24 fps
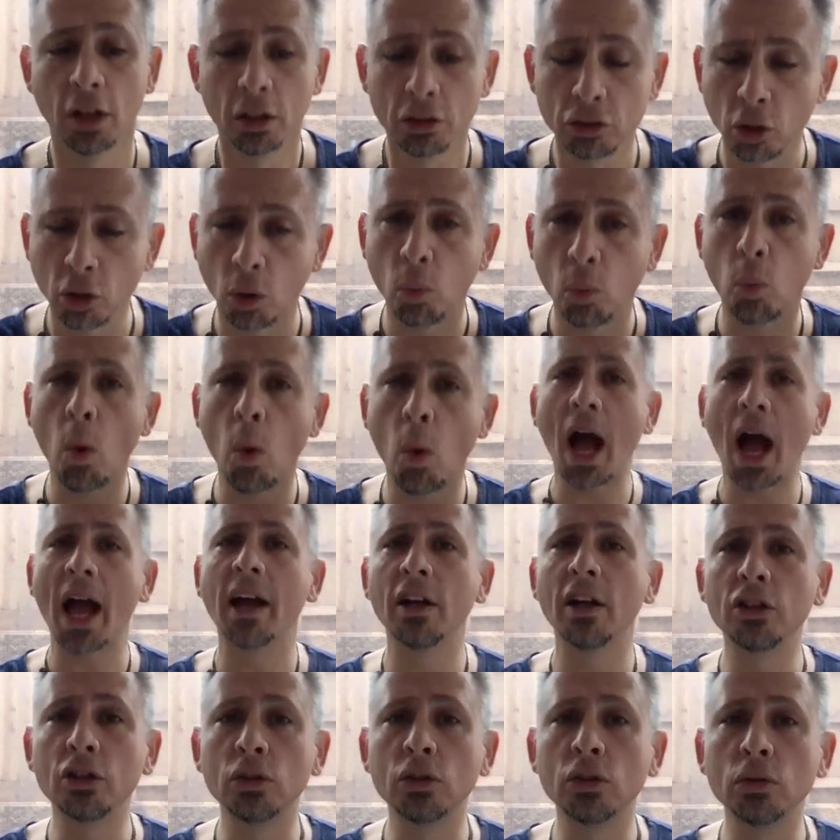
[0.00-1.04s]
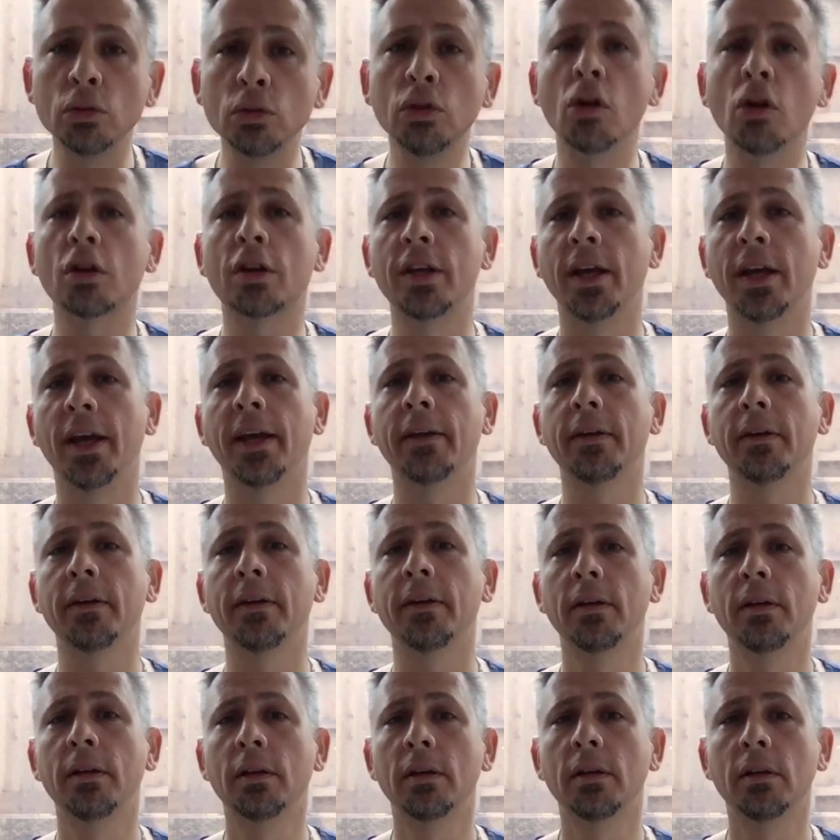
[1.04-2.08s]
So why are you looking
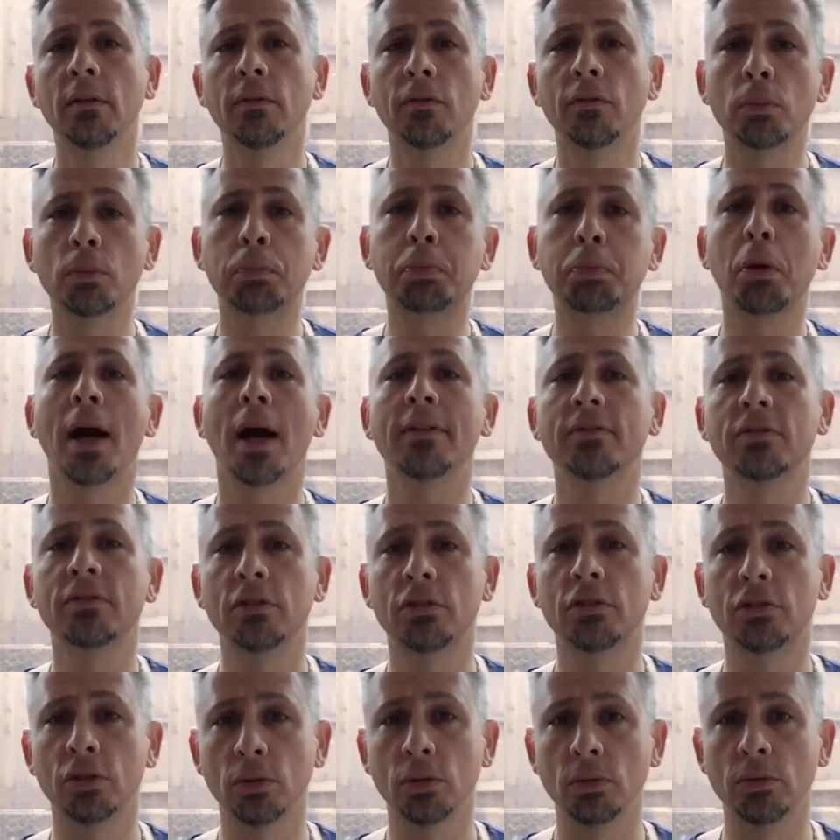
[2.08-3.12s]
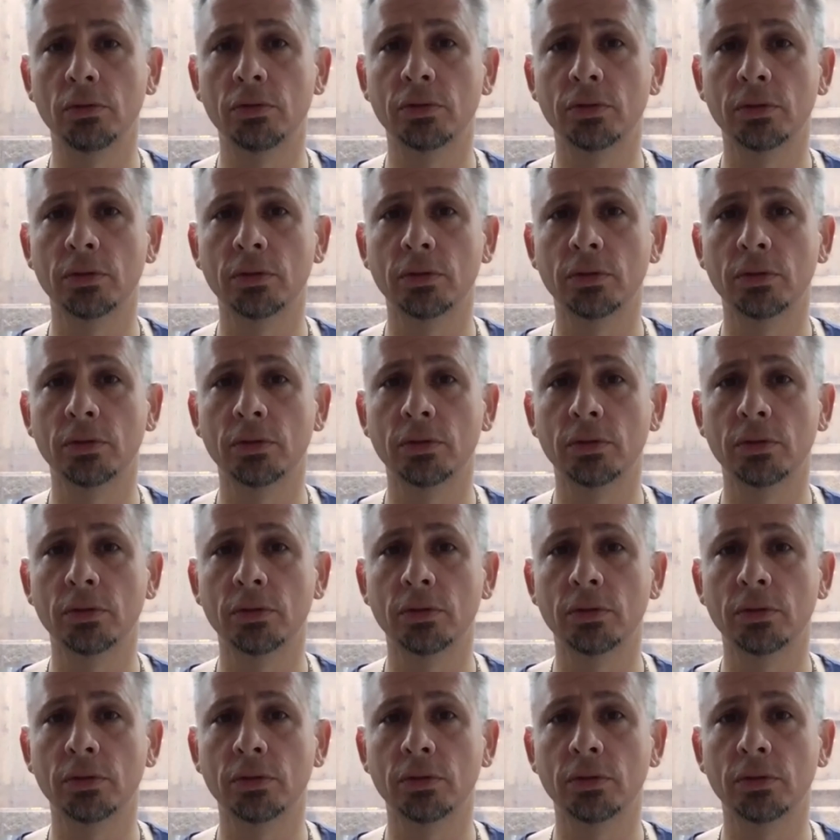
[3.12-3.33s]
for prostitutes?